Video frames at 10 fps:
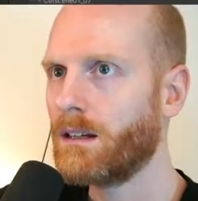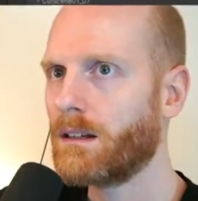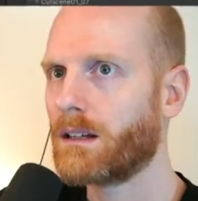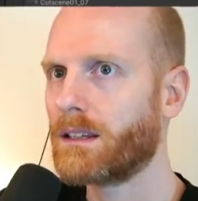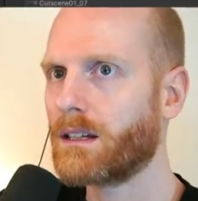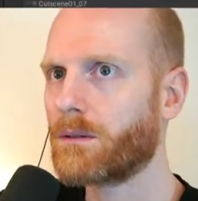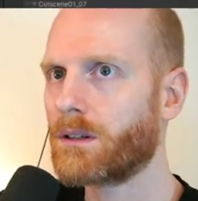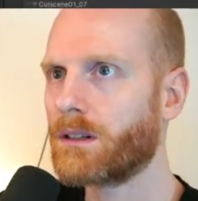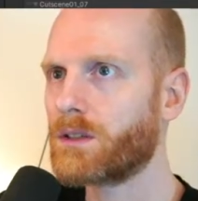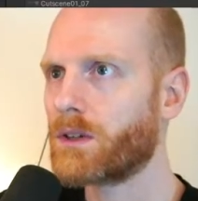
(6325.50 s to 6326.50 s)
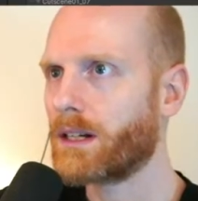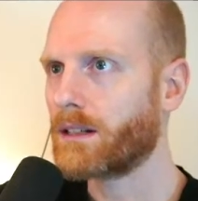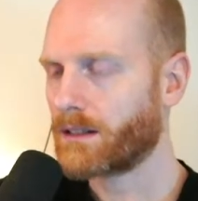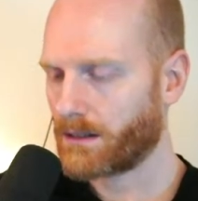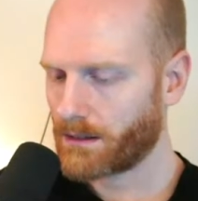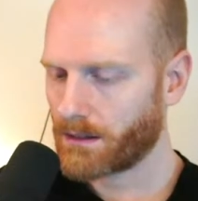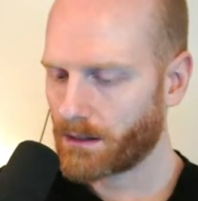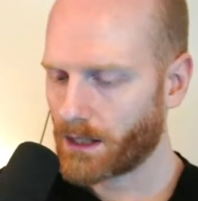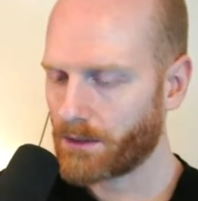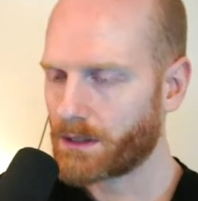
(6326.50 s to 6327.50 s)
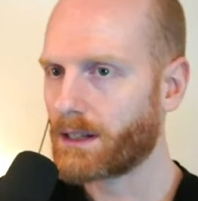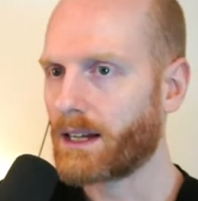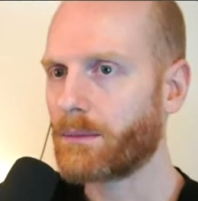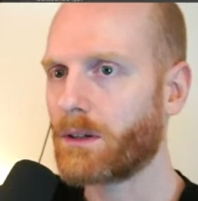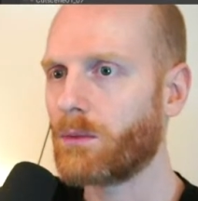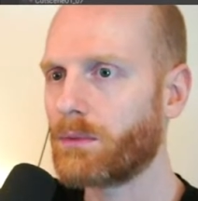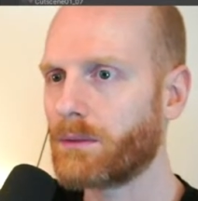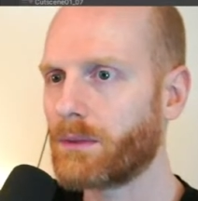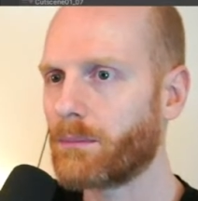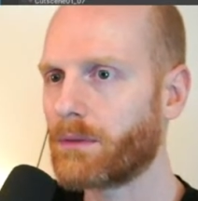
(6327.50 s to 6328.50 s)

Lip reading: I think I'm gonna try that every time I open the map.